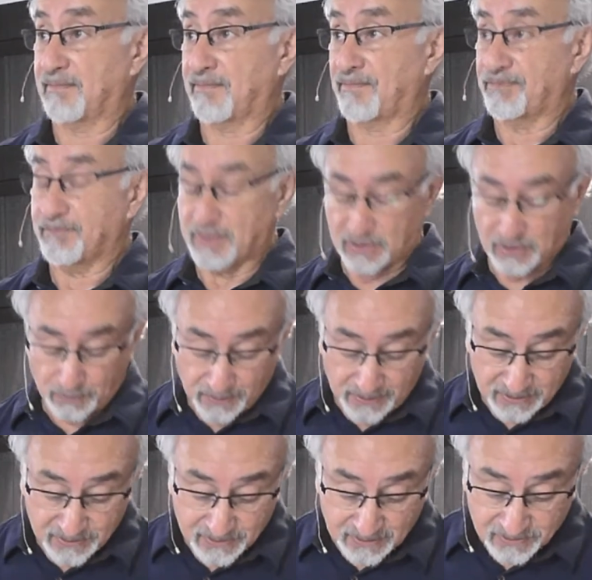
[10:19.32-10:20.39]
But look what
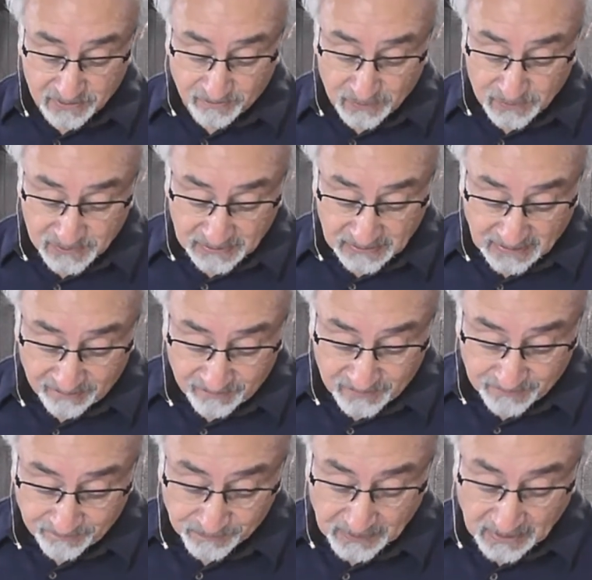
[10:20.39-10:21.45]
he says in verse
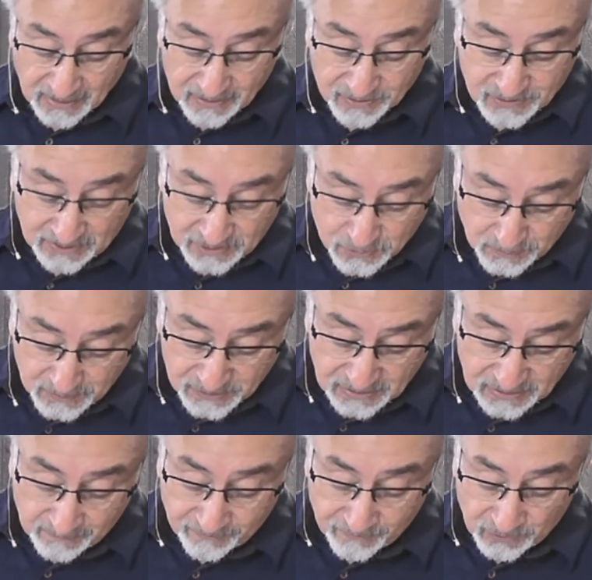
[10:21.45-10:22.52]
11, such were
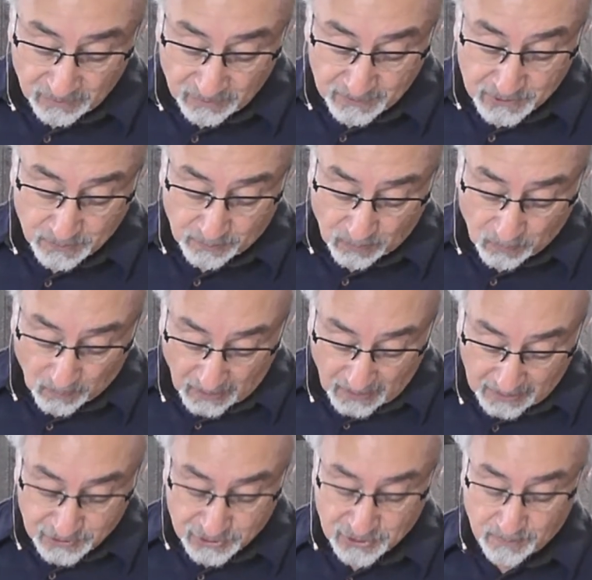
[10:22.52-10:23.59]
some of you, but you were
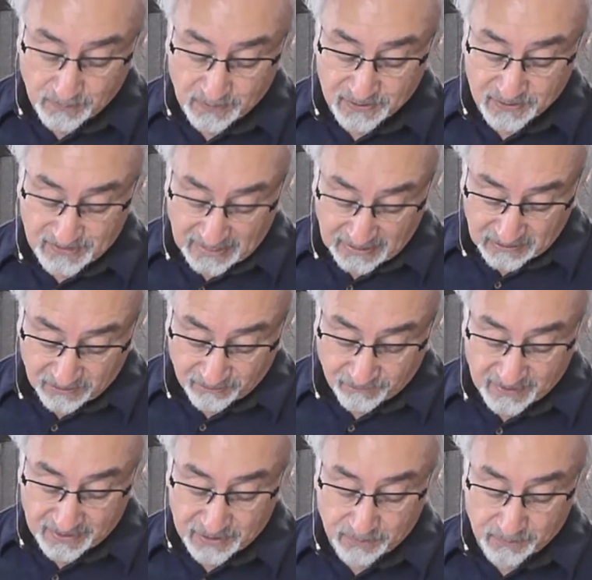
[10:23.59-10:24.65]
washed, you were
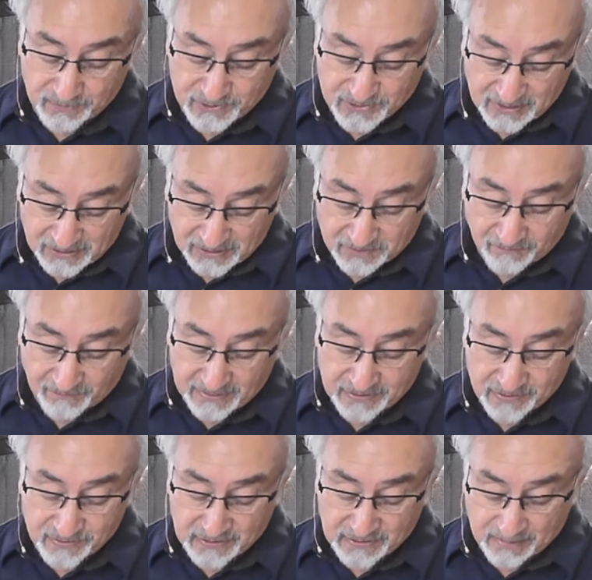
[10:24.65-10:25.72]
sanctified, you were justified
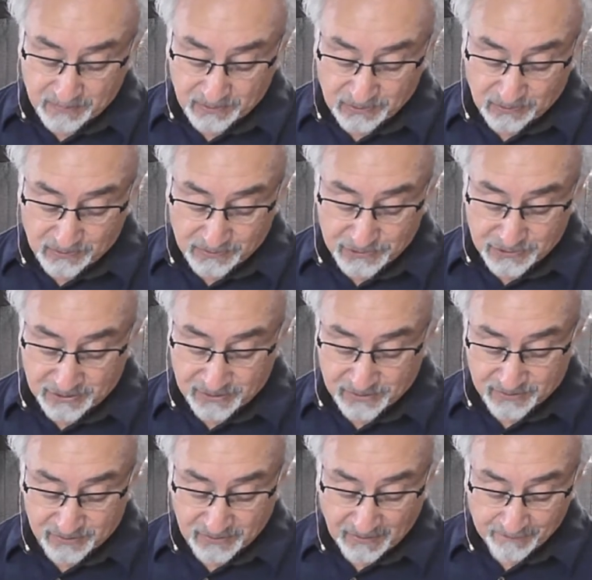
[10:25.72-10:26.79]
in the name of the Lord
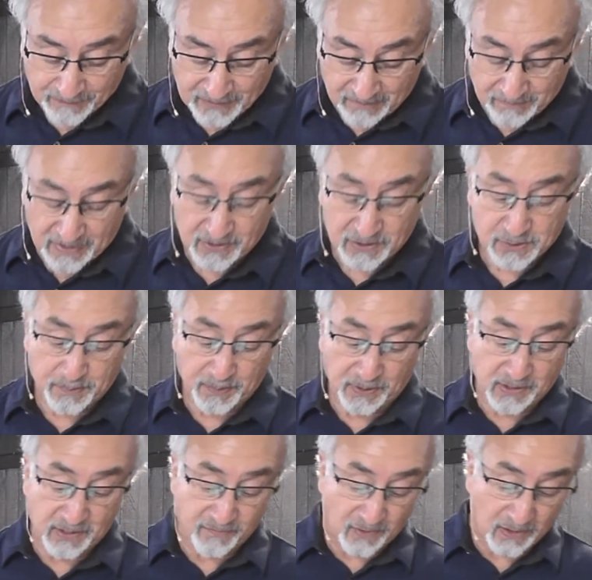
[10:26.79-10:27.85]
Jesus and by the
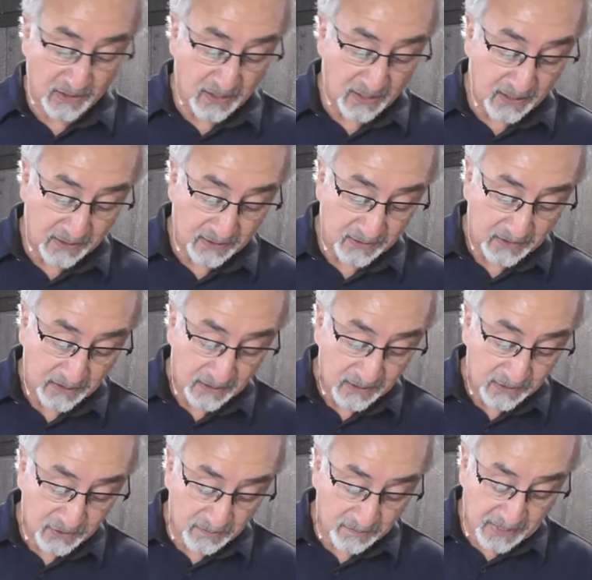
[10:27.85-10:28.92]
Spirit of our God.
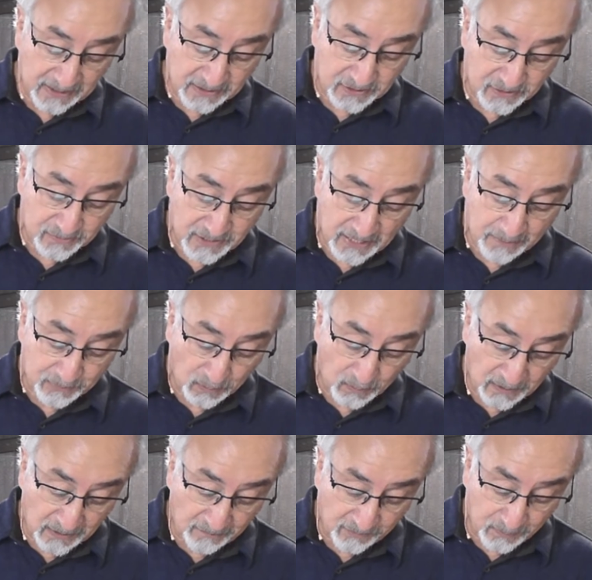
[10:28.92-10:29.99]
Turn back to chapter
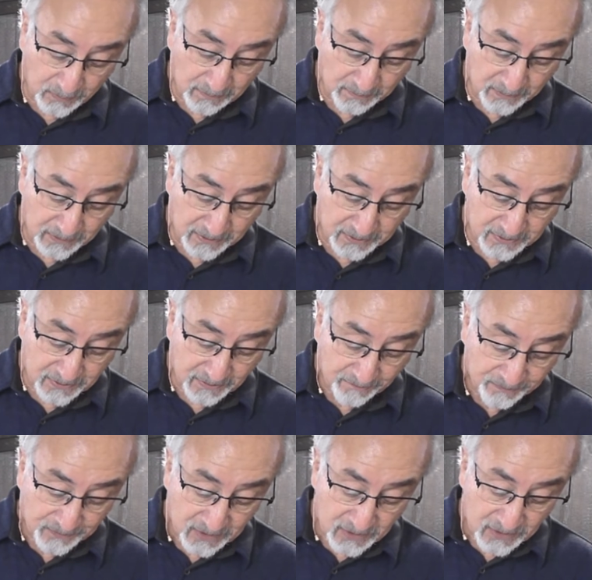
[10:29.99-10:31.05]
1, if you would, please.
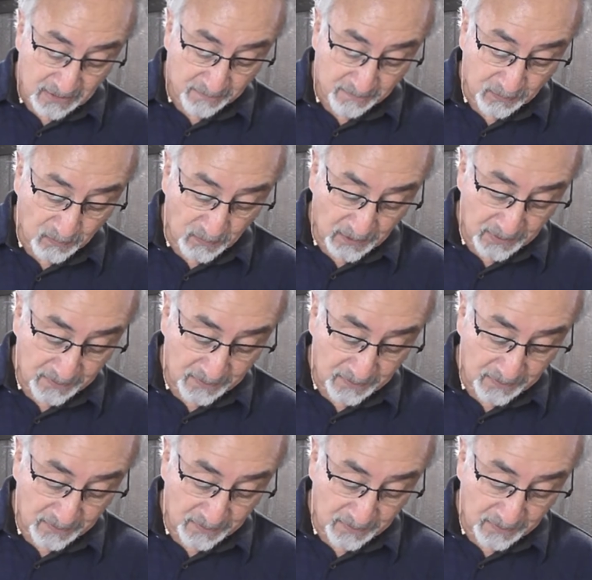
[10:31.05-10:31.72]
Chapter 1.